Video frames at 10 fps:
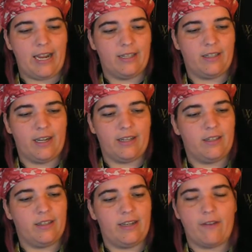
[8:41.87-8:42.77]

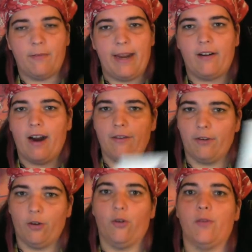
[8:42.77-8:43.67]
it's Devil May Cry for
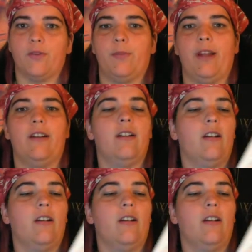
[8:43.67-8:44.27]
girls, but